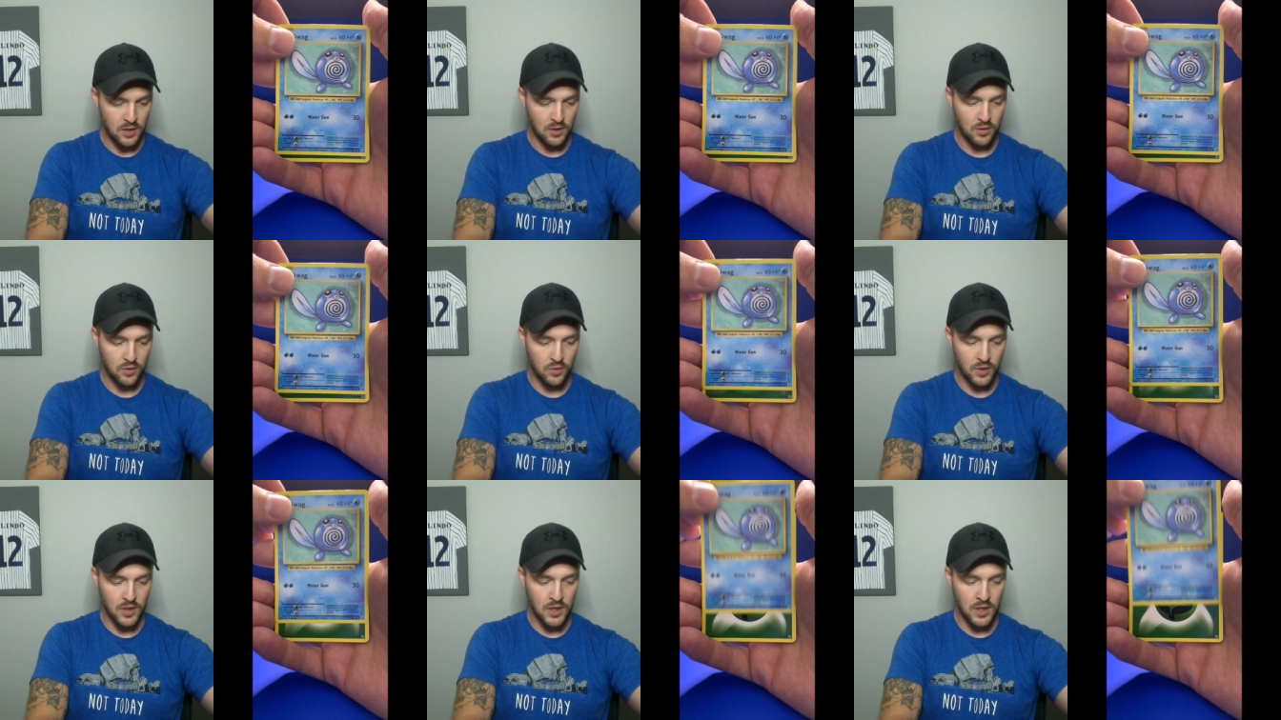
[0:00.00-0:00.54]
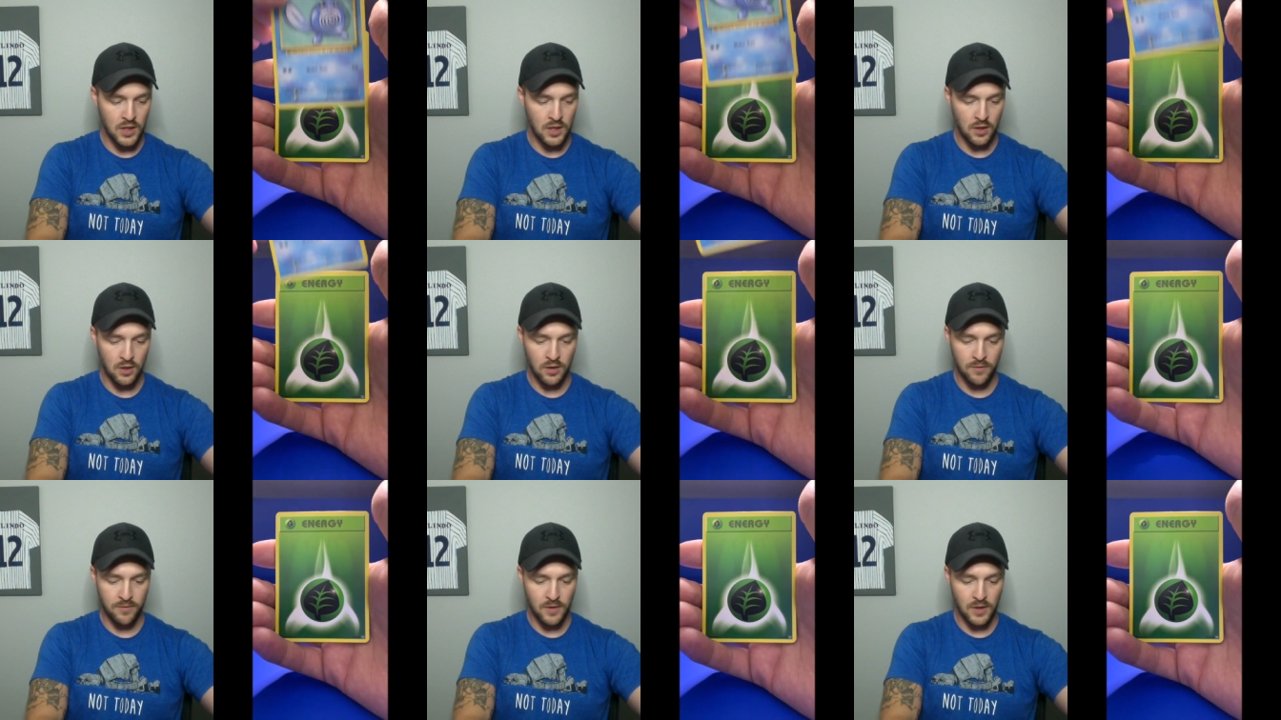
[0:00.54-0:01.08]
Green
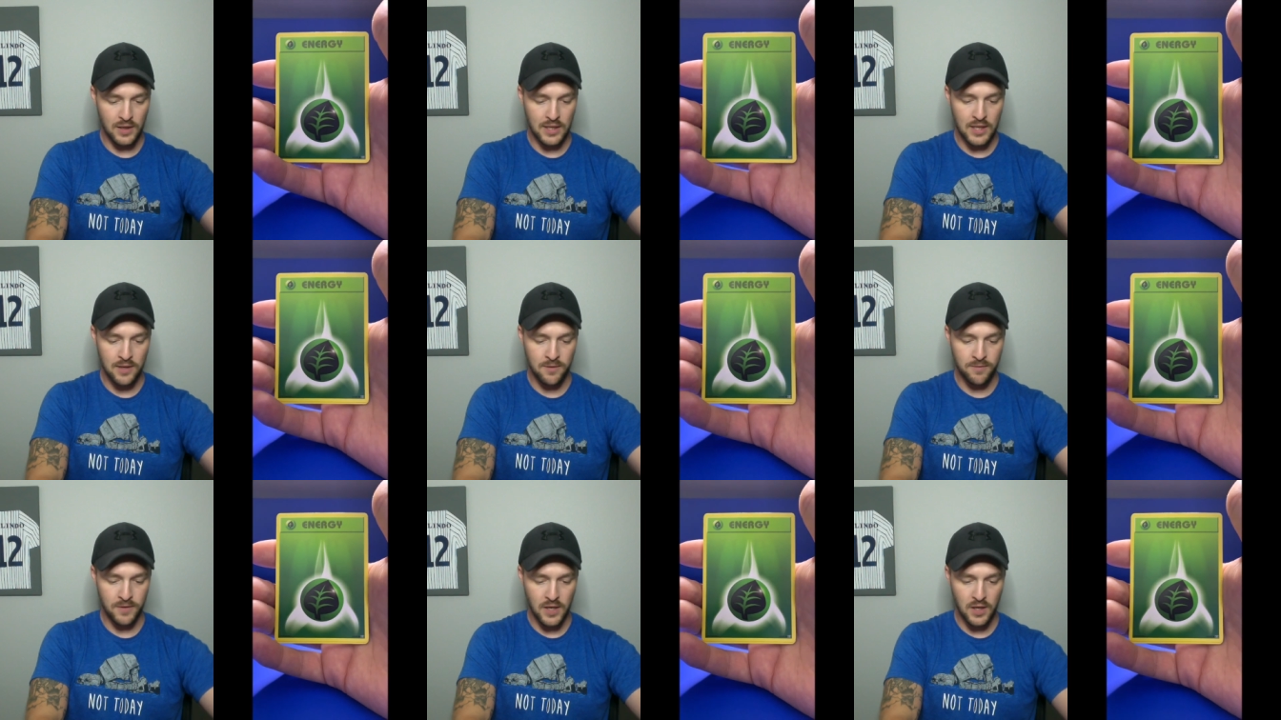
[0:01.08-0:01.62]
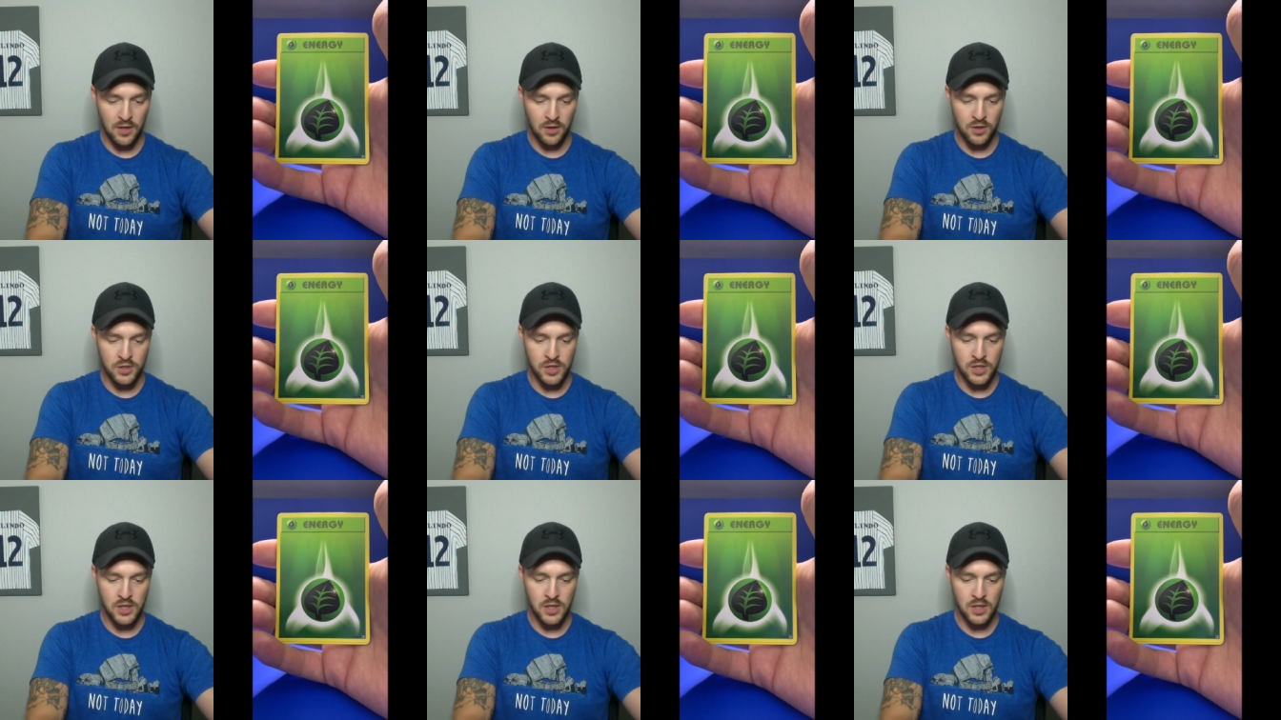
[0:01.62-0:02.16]
or Leaf
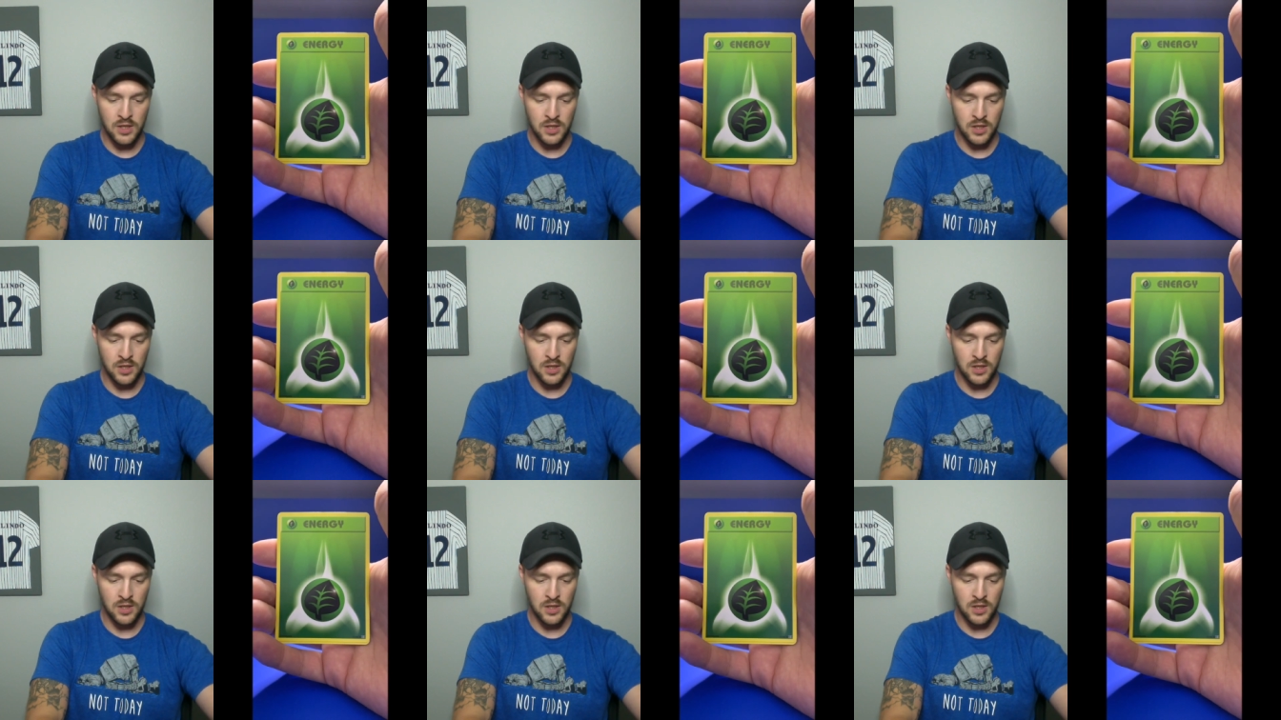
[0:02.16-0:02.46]
Energy.